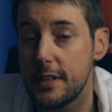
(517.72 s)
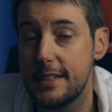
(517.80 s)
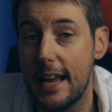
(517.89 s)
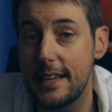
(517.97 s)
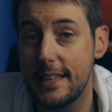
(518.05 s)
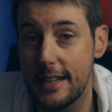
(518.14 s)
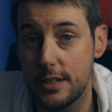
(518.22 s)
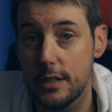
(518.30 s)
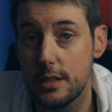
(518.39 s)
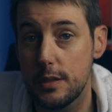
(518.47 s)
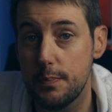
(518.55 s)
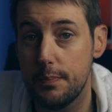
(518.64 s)
dead
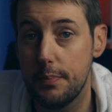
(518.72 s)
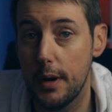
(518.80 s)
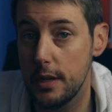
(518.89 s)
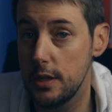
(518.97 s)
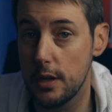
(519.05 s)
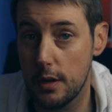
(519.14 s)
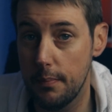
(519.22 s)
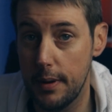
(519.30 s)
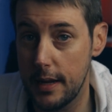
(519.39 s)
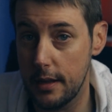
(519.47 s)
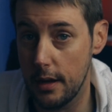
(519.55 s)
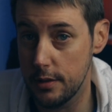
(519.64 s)
kittens, but you can
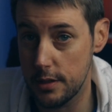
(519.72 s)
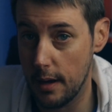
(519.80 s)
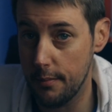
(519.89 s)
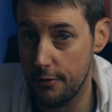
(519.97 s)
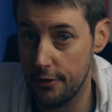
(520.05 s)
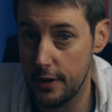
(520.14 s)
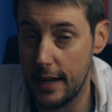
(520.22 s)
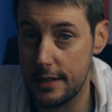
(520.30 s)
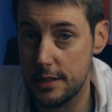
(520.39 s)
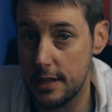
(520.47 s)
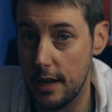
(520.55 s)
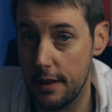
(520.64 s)
pick those up for
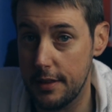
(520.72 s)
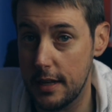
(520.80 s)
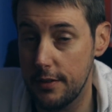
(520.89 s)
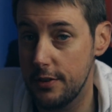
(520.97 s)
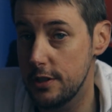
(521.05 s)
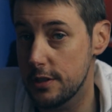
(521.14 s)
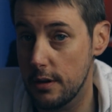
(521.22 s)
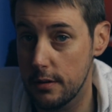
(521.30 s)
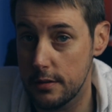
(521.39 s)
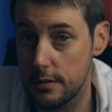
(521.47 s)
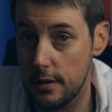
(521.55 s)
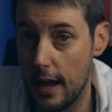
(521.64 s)
next to nothing if you just go
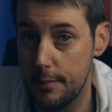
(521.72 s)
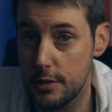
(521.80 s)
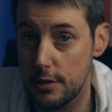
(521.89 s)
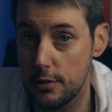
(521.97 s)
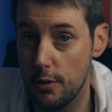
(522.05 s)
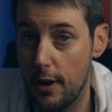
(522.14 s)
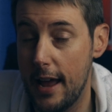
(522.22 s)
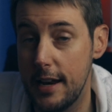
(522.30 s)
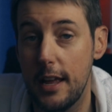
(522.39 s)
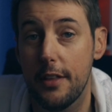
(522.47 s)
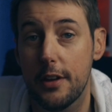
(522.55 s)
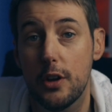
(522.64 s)
onto Amazon or
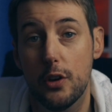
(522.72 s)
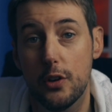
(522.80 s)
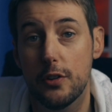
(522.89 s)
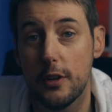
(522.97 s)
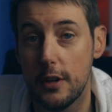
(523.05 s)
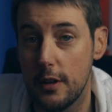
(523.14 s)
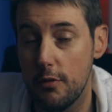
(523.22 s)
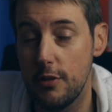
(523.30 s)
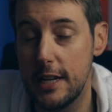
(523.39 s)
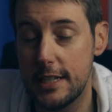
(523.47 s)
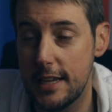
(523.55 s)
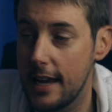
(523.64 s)
any other good
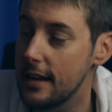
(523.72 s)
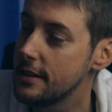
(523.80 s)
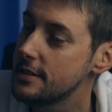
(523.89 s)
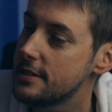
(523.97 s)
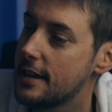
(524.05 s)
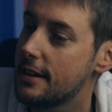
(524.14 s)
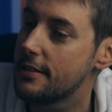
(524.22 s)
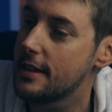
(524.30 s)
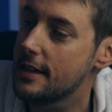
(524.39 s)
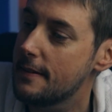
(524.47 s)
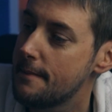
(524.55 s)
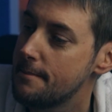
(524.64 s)
retailers out
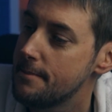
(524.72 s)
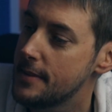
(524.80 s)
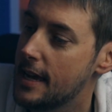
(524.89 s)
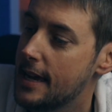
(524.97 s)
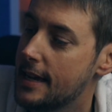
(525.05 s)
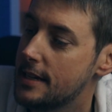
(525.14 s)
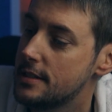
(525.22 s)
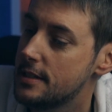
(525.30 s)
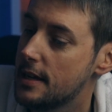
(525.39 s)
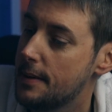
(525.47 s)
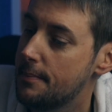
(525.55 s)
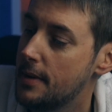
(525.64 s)
there.
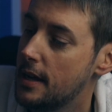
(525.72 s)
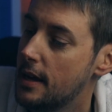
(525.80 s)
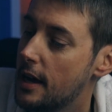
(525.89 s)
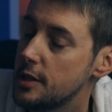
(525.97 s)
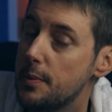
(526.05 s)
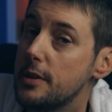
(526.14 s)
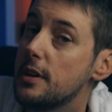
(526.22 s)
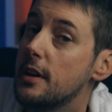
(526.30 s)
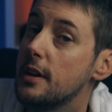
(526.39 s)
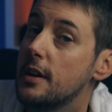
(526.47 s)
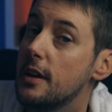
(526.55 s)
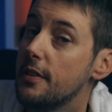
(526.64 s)
And I suppose
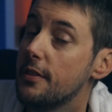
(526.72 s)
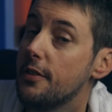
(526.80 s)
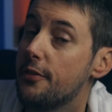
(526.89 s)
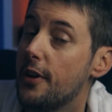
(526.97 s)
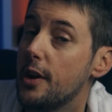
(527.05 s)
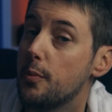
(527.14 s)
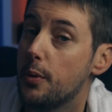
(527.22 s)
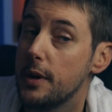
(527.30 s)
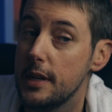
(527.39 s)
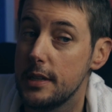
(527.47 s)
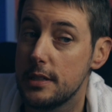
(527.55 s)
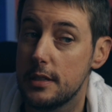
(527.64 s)
the final
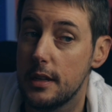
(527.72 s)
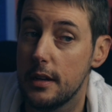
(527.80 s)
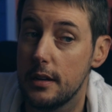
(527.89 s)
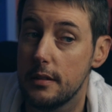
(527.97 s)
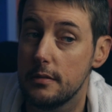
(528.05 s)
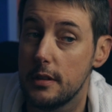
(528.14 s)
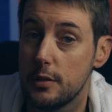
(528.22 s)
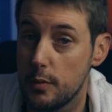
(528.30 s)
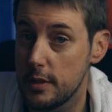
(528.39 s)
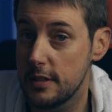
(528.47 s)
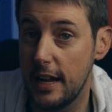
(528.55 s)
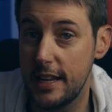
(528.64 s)
point is that I just
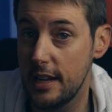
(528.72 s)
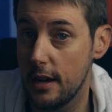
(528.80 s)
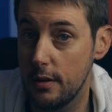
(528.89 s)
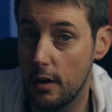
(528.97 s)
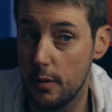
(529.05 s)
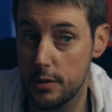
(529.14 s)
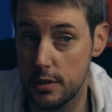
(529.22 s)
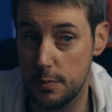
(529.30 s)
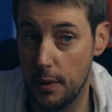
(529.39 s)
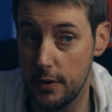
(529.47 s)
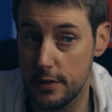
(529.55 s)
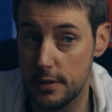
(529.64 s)
want to let you know I wasn't
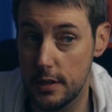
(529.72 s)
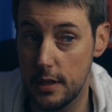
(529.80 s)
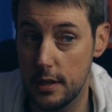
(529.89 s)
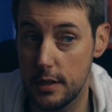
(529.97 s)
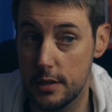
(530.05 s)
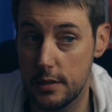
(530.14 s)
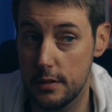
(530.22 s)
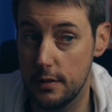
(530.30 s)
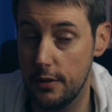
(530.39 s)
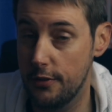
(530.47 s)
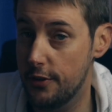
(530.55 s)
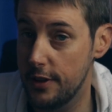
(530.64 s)
sponsored
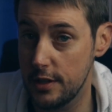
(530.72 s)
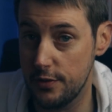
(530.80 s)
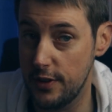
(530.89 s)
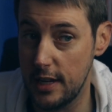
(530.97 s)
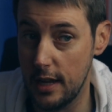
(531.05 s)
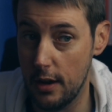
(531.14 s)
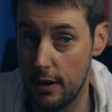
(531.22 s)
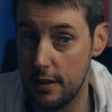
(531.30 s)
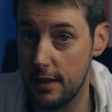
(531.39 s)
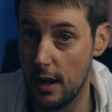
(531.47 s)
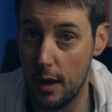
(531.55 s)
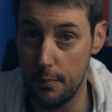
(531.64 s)
for this video or
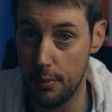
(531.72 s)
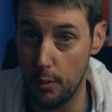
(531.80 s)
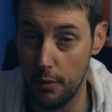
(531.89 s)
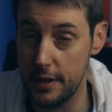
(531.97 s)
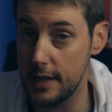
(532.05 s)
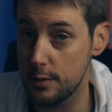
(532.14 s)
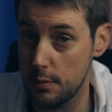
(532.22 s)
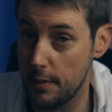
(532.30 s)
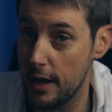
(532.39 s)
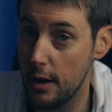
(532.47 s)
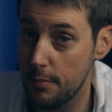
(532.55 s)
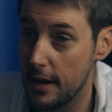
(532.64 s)
anything. I bought these with
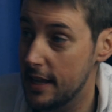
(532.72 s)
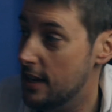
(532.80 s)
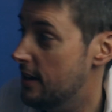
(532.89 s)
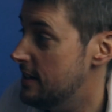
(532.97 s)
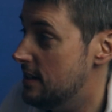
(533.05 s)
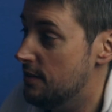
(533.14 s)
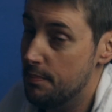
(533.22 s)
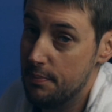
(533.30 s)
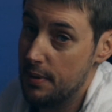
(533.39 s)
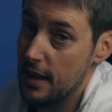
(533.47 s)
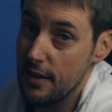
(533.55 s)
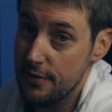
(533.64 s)
my own money. I did a
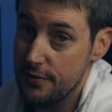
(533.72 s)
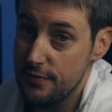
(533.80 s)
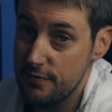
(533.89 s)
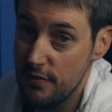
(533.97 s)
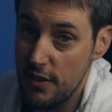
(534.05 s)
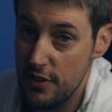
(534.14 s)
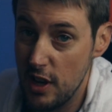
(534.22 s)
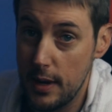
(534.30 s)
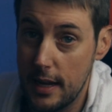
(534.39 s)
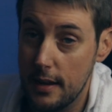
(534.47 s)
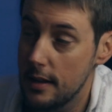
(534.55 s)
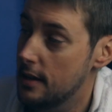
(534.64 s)
bit of
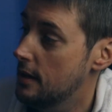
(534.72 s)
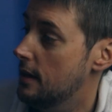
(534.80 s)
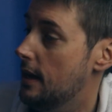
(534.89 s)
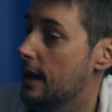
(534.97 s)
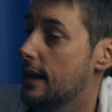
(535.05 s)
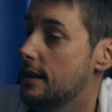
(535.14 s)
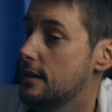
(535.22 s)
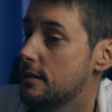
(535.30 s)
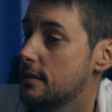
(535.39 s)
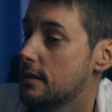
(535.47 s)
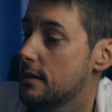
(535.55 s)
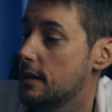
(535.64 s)
reviewing
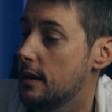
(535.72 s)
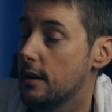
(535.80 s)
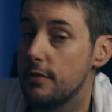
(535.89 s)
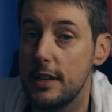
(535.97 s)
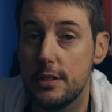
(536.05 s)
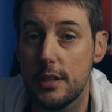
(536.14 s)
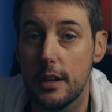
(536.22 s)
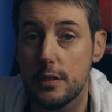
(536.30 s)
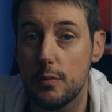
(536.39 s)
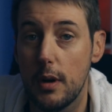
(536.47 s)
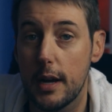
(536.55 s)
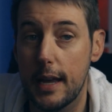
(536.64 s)
and research
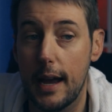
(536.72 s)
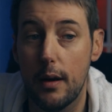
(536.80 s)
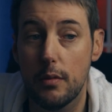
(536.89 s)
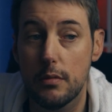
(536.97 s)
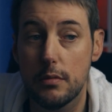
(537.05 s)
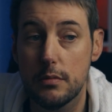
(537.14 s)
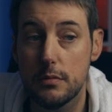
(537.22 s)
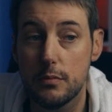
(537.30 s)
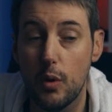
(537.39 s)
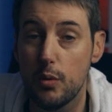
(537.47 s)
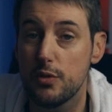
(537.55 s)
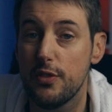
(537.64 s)
to work out
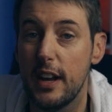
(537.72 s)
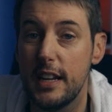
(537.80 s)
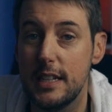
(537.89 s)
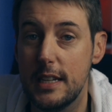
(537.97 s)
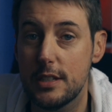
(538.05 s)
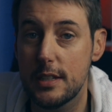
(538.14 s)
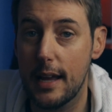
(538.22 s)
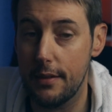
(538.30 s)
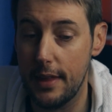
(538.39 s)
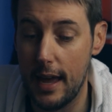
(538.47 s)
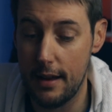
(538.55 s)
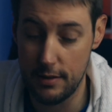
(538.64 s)
what was fairly decent
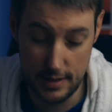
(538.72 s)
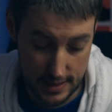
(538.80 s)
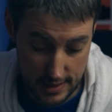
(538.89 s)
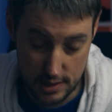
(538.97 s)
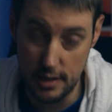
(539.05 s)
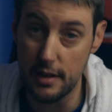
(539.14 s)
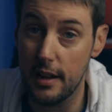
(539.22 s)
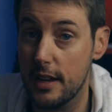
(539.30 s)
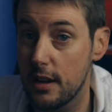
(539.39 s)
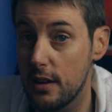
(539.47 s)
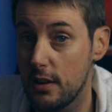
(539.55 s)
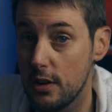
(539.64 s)
out there, and these look
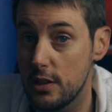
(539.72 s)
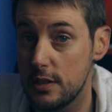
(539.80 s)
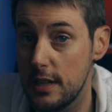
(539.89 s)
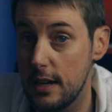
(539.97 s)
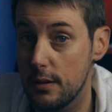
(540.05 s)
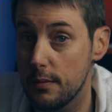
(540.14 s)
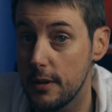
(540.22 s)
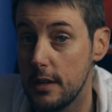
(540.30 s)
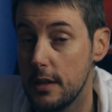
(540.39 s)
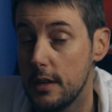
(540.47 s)
like a good deal.